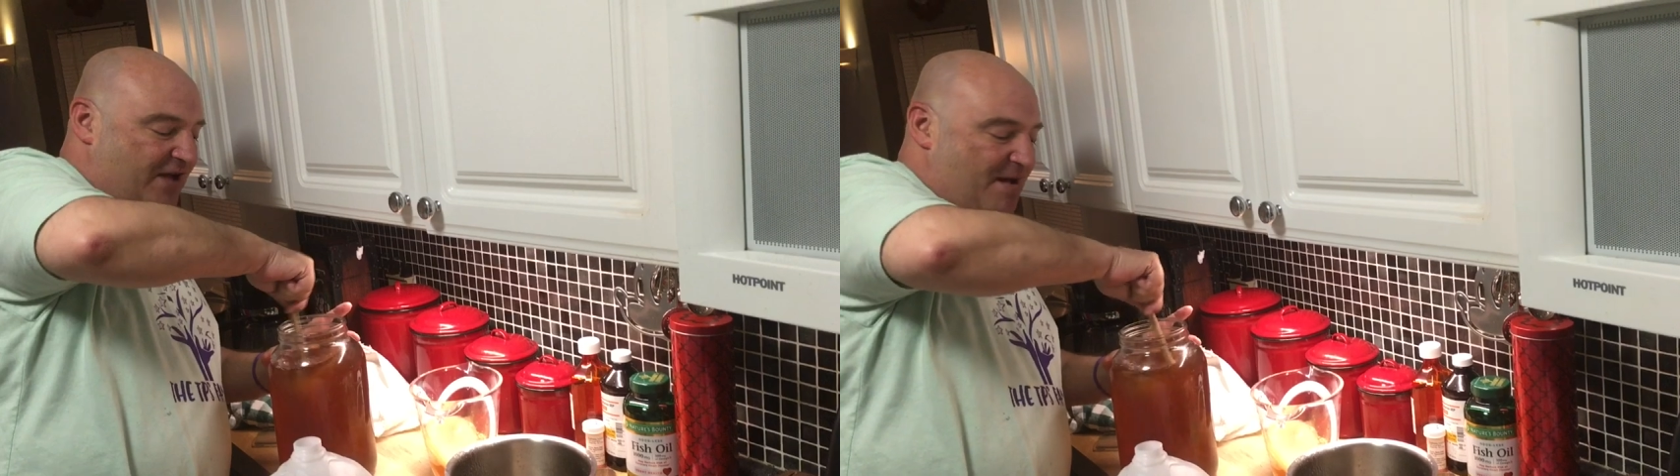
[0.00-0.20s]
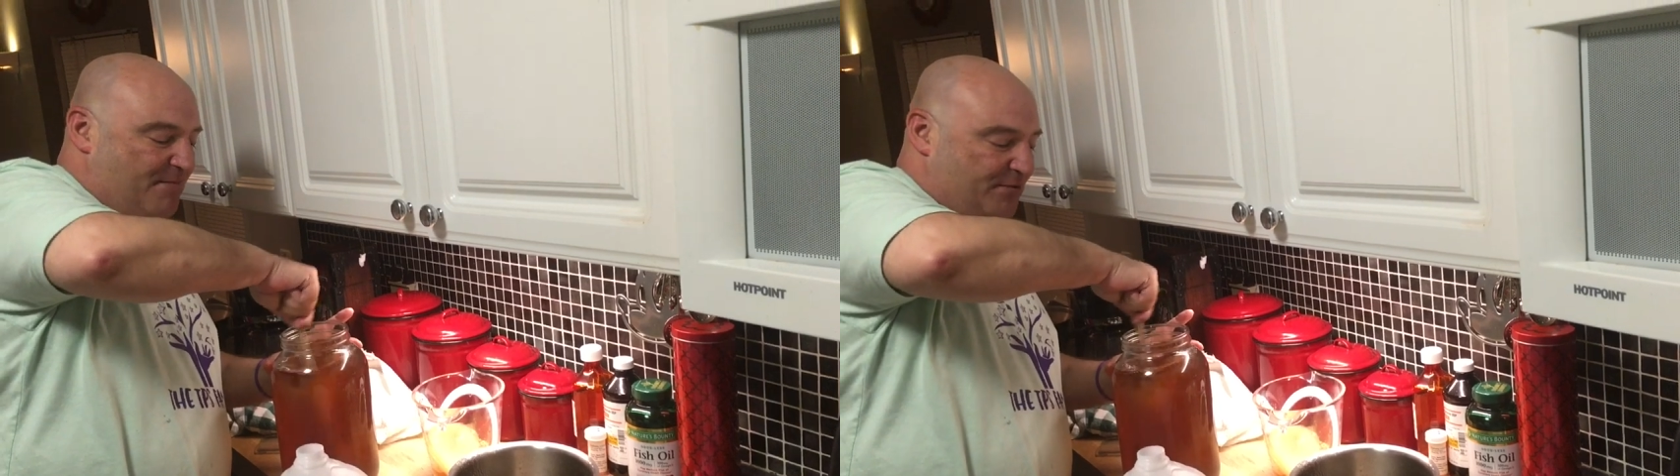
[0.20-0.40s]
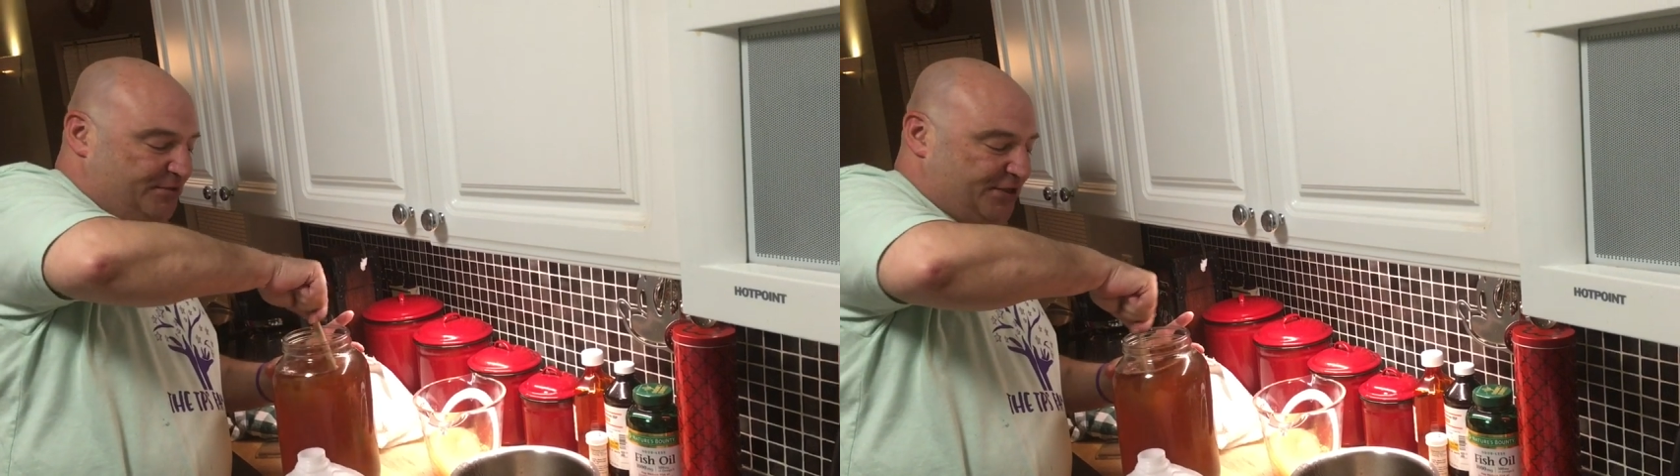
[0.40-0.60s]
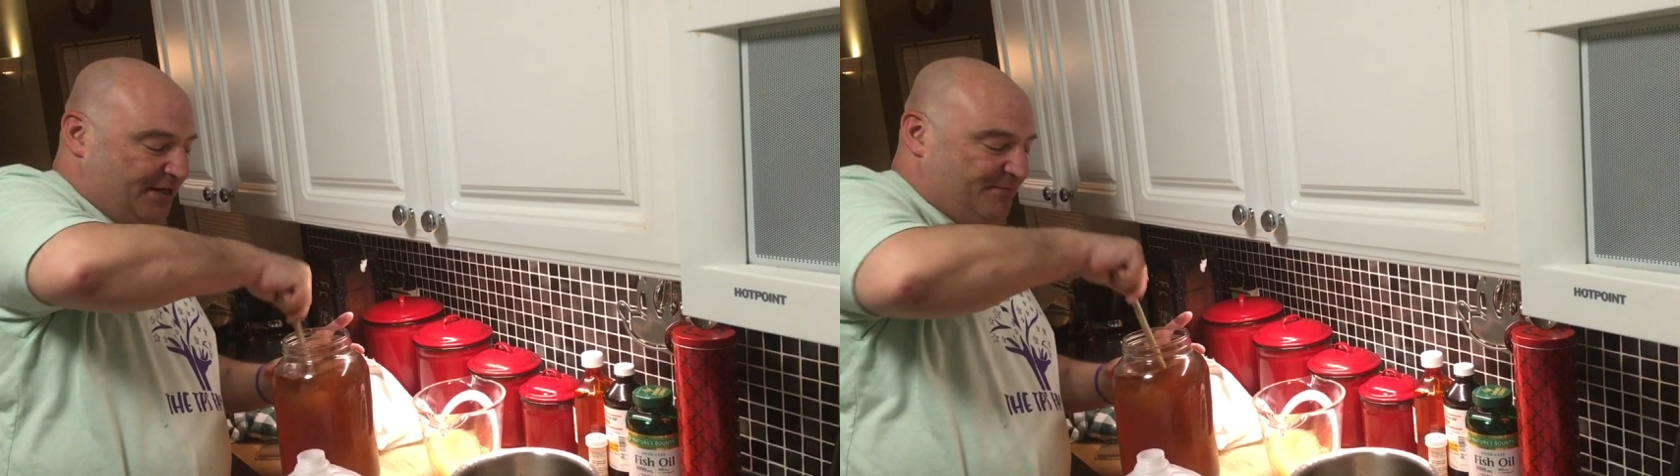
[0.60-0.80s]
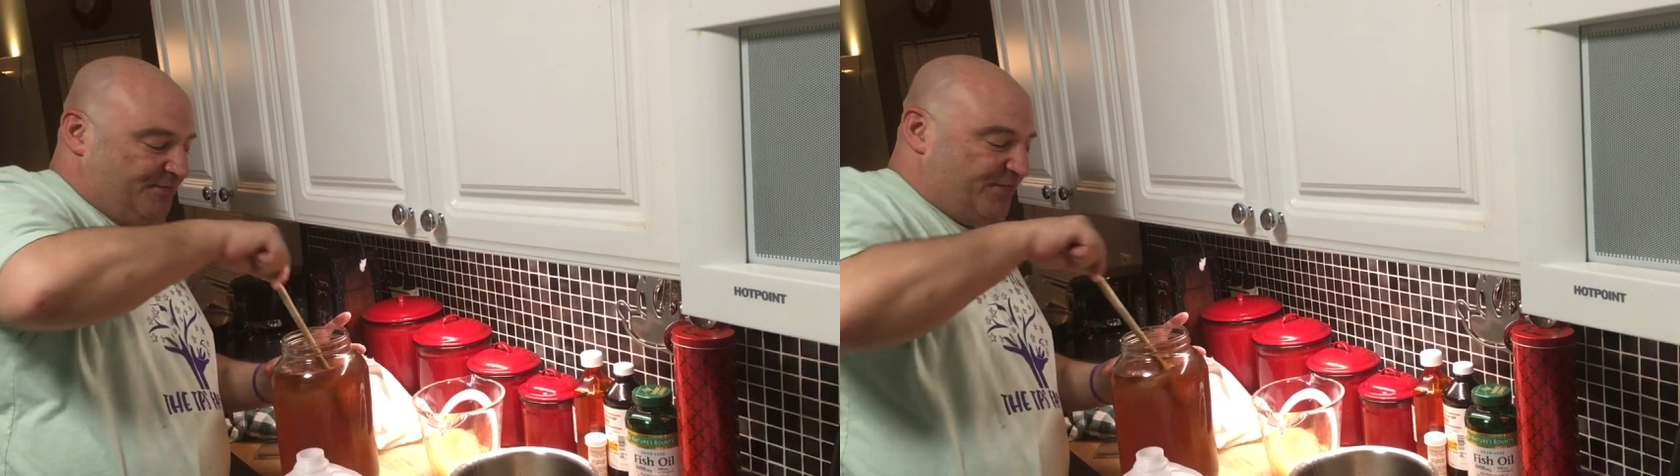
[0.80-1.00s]

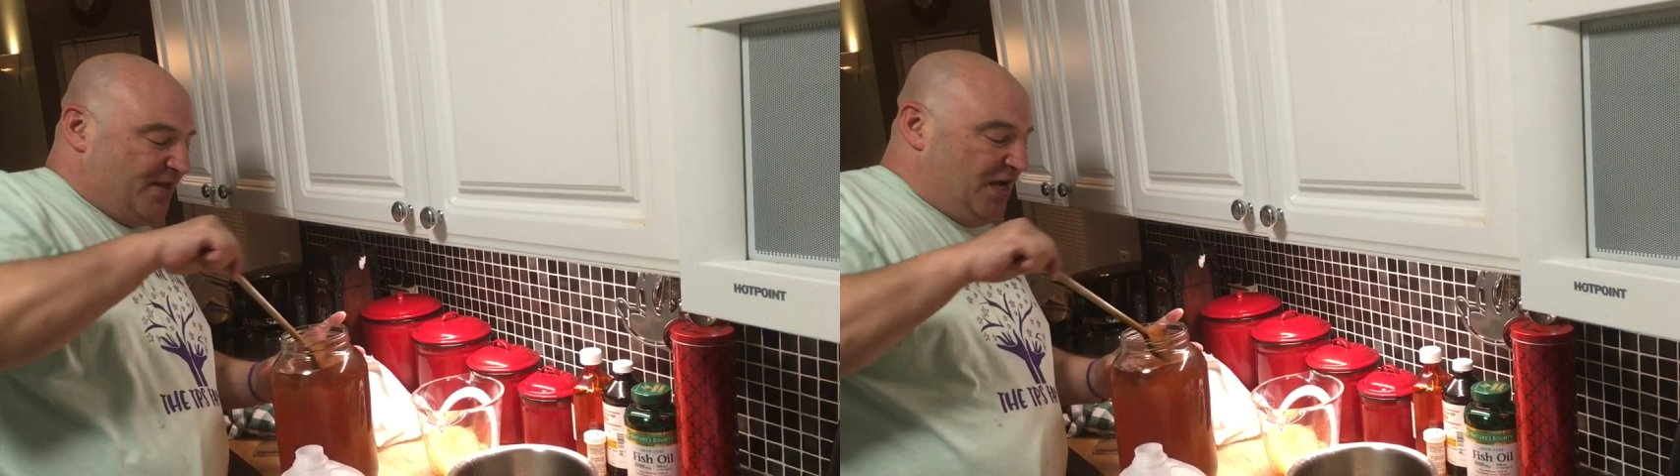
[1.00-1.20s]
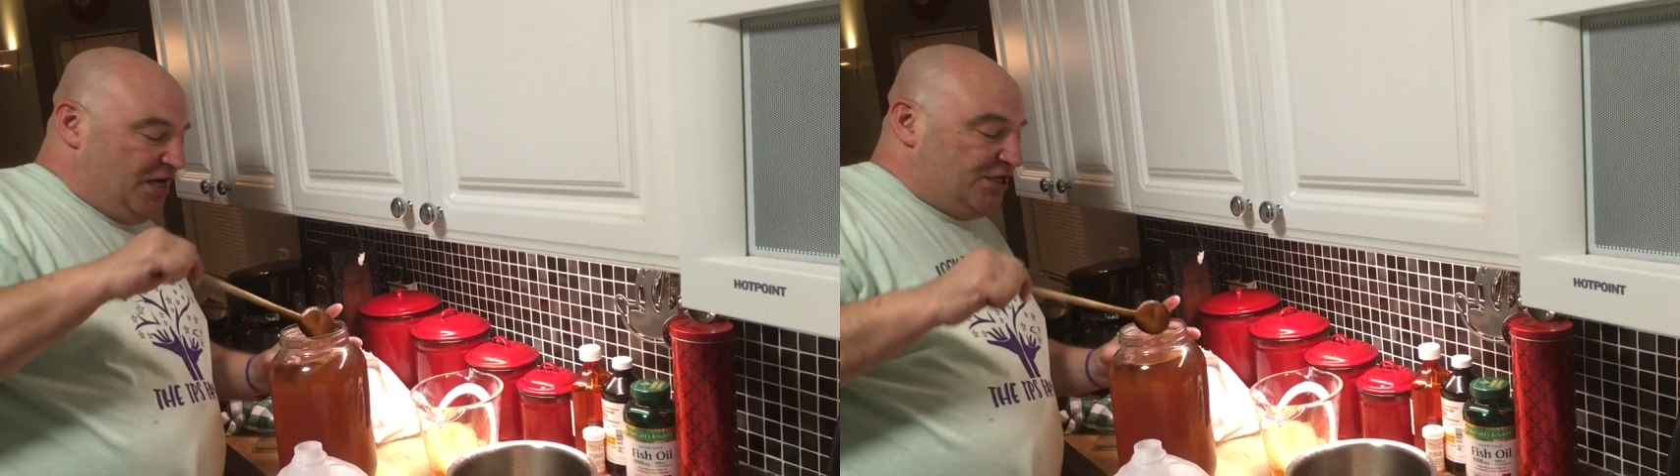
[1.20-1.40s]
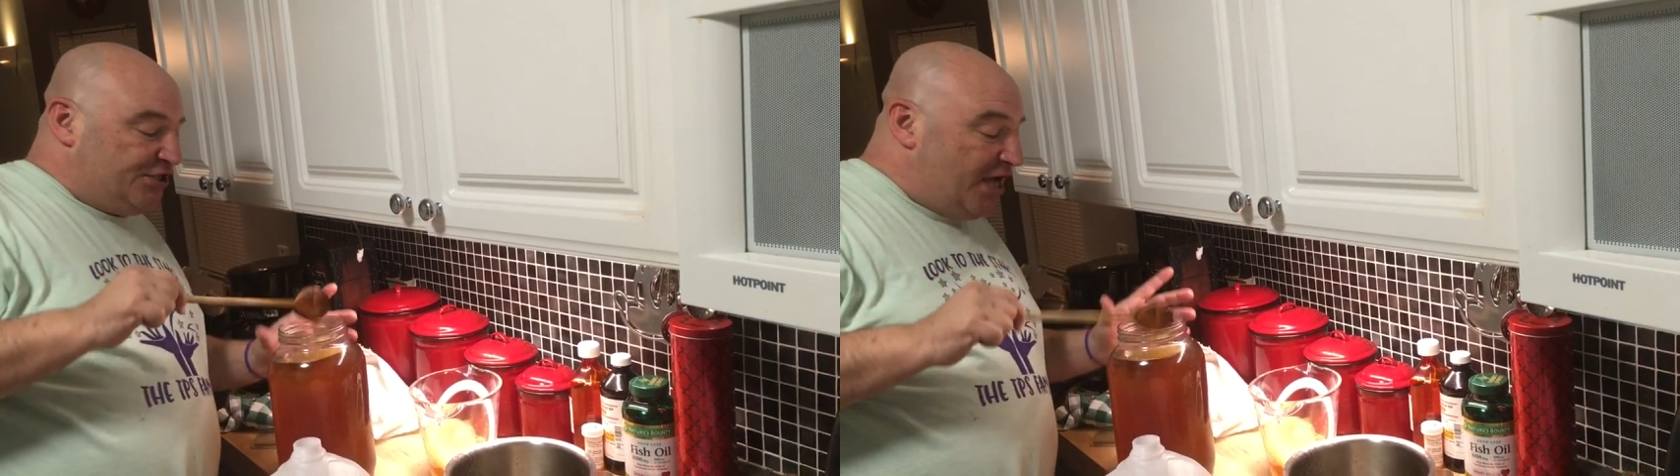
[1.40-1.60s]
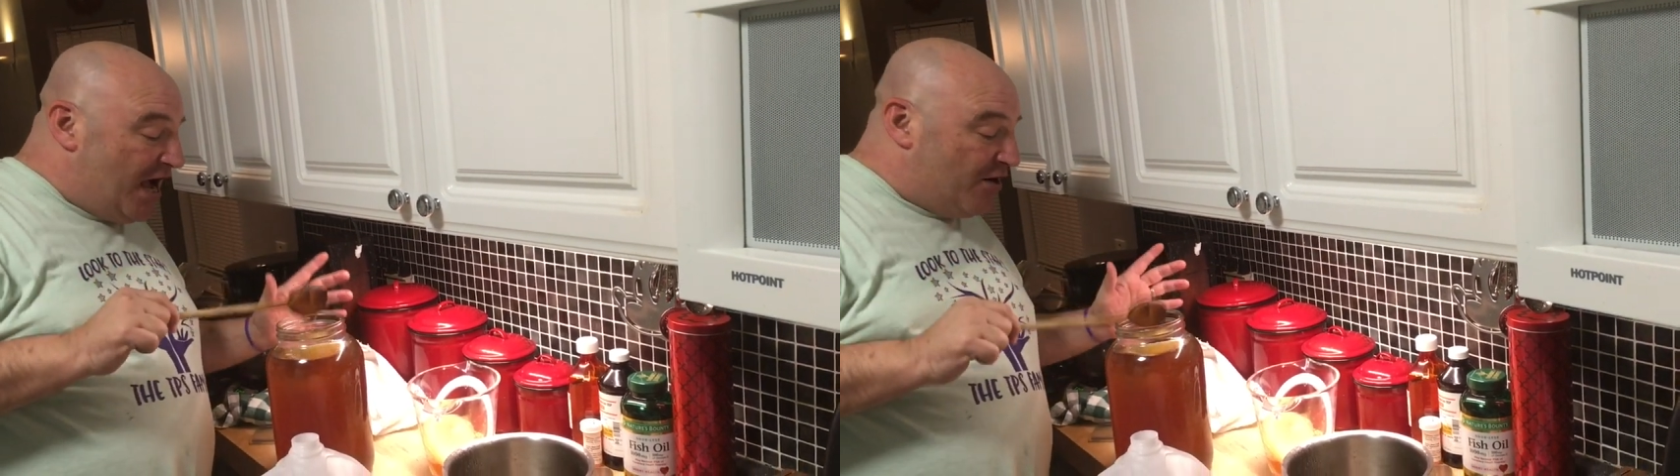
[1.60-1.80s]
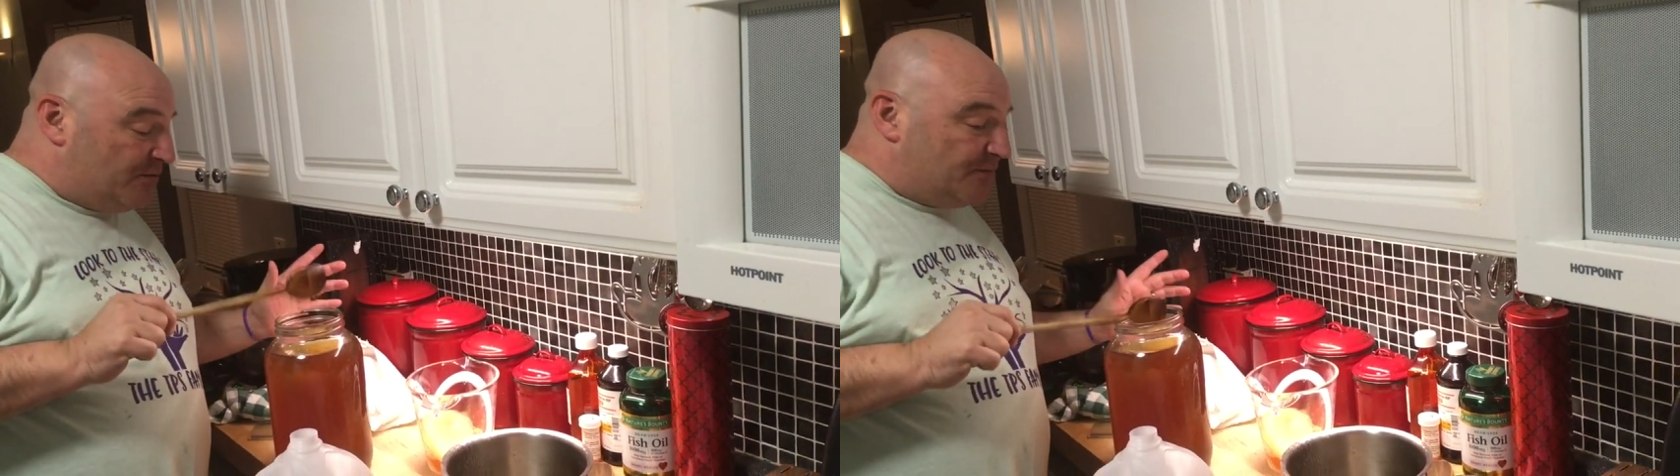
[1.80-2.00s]
kombucha.
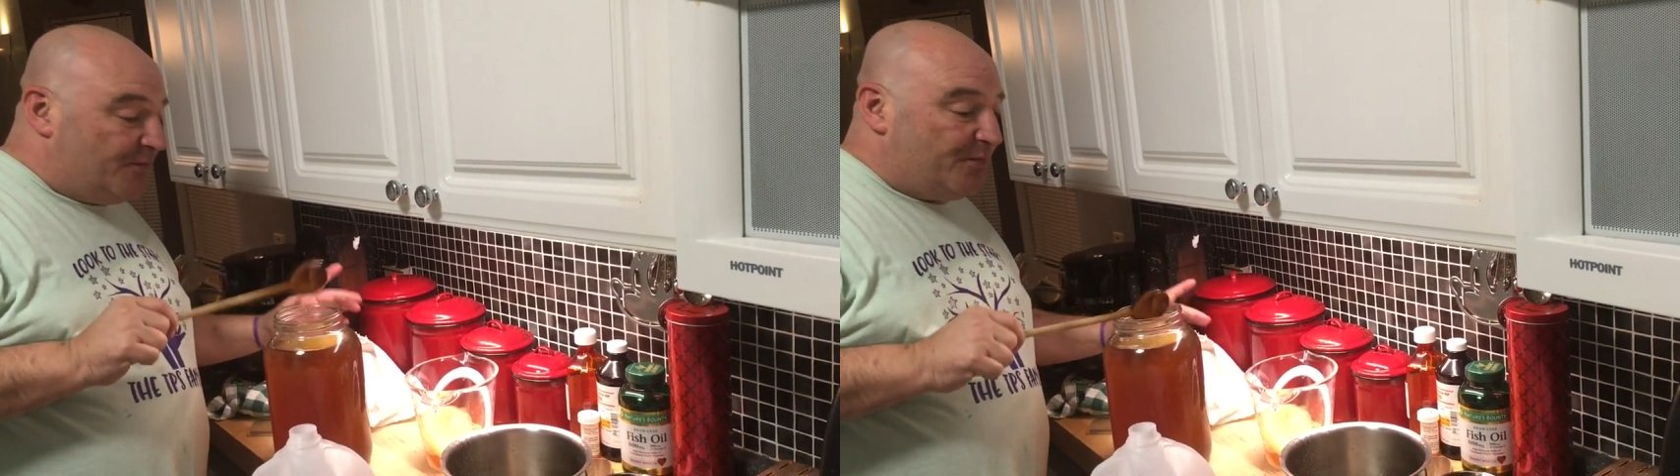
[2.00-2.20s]
So,